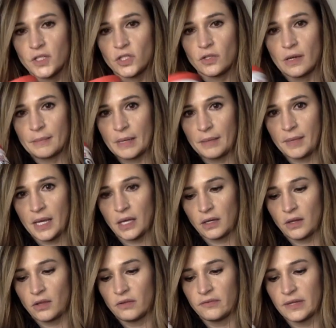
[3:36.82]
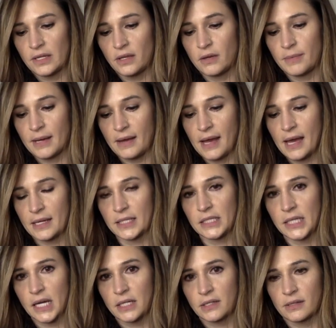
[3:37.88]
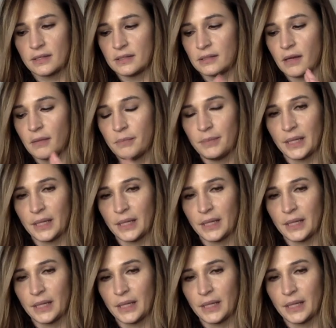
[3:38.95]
So I might make another video about how to doctor this up